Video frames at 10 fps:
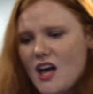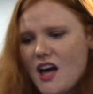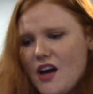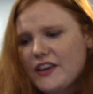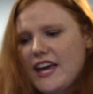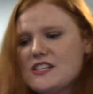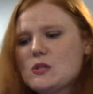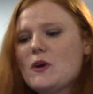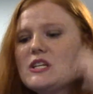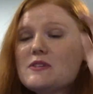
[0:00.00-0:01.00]
Okay, so
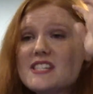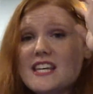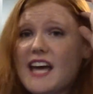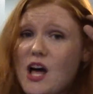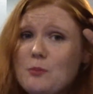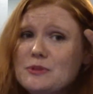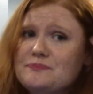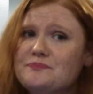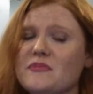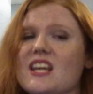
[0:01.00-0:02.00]
when you seek help,
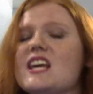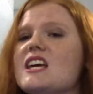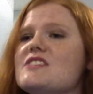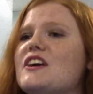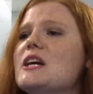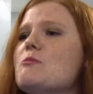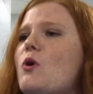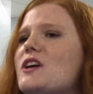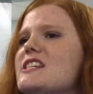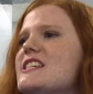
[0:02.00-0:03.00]
it's very
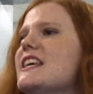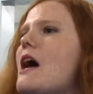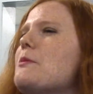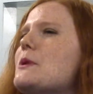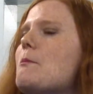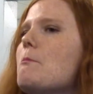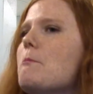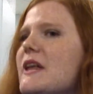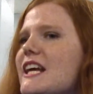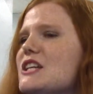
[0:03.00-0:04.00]
important to seek help the
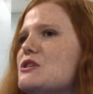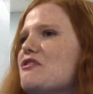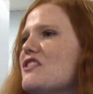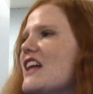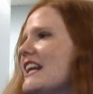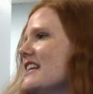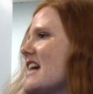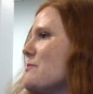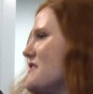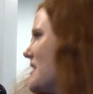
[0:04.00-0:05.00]
minute you feel any
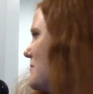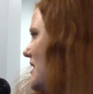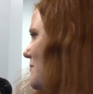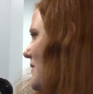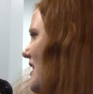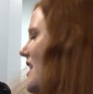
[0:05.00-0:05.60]
type of symptom.